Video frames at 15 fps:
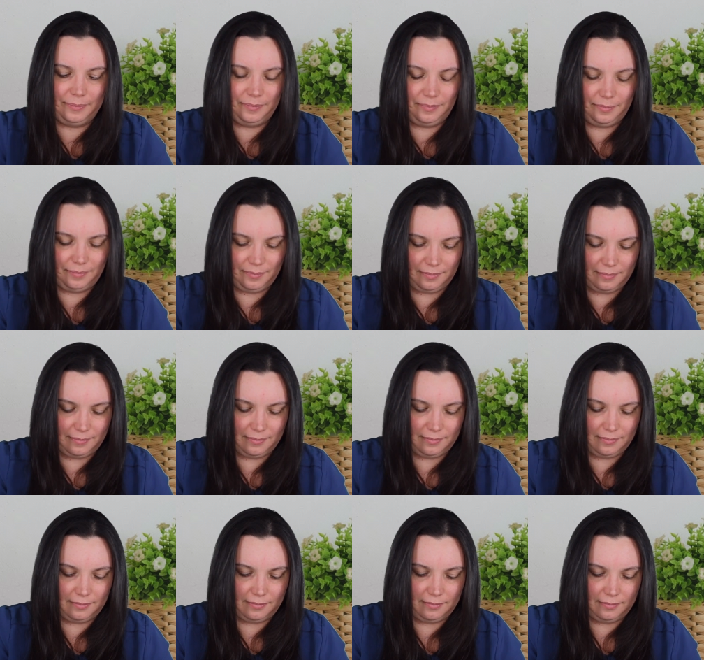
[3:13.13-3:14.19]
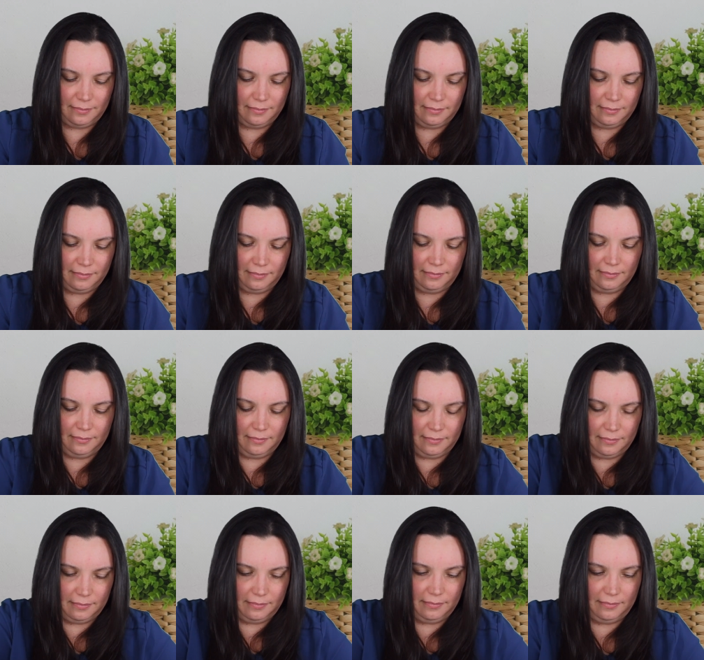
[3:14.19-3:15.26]

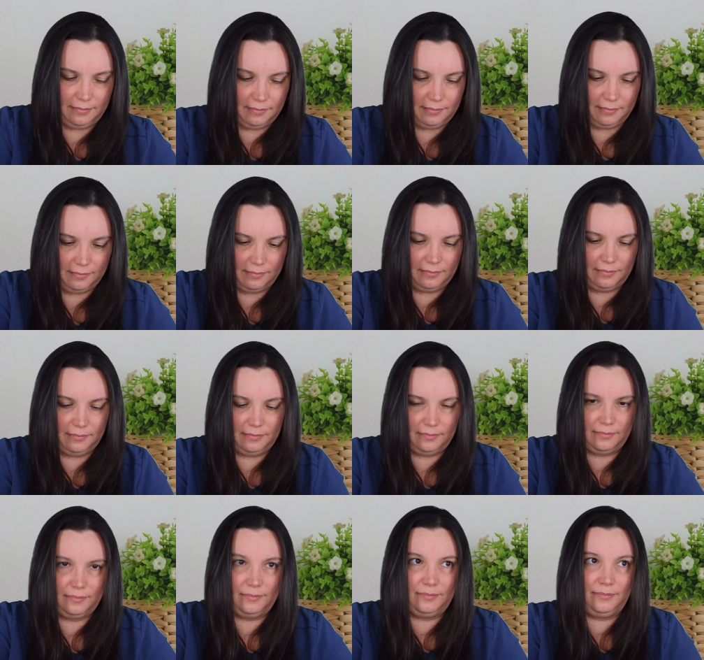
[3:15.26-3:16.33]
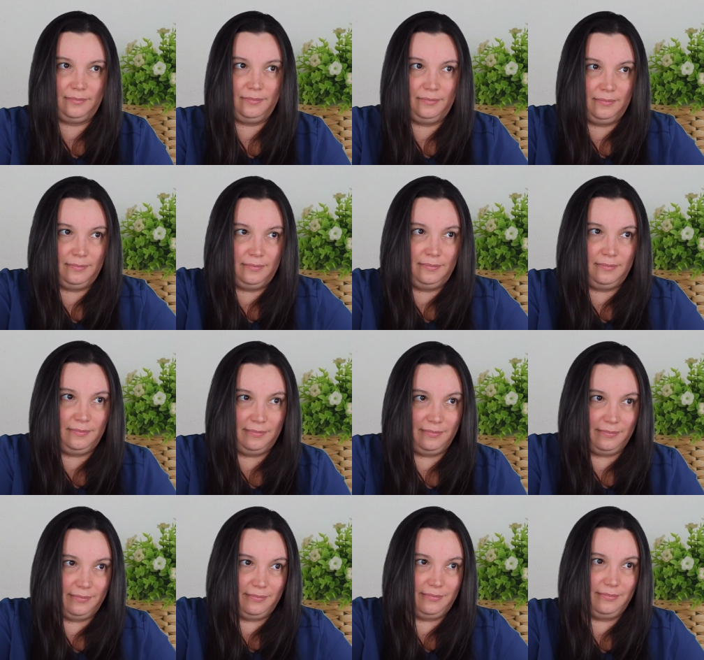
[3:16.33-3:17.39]

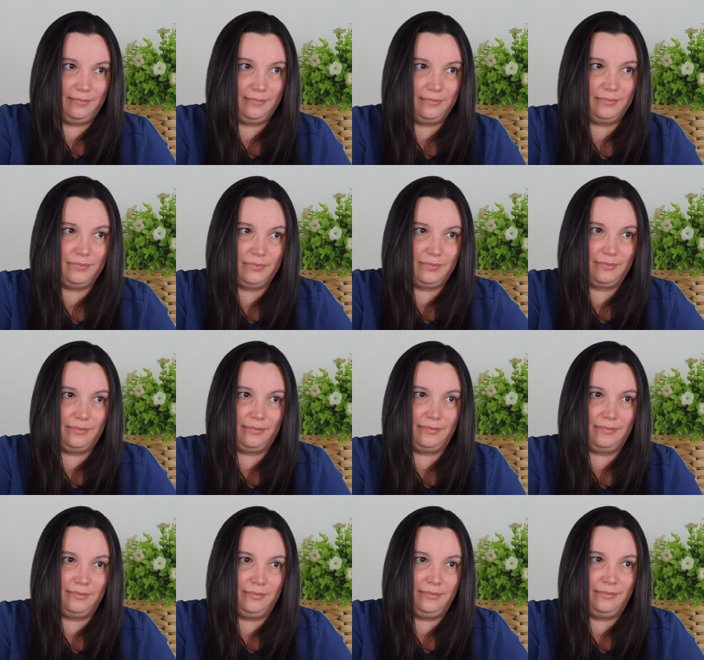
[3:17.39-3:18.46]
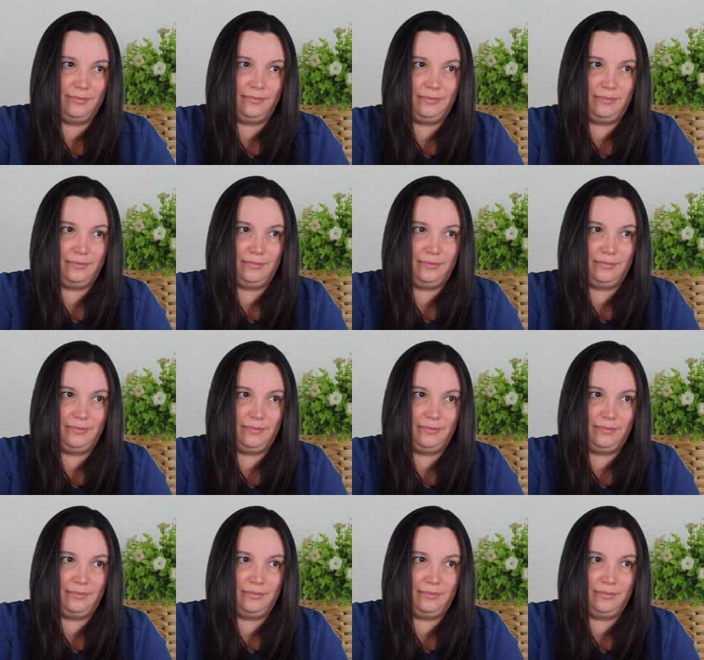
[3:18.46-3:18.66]
(silence)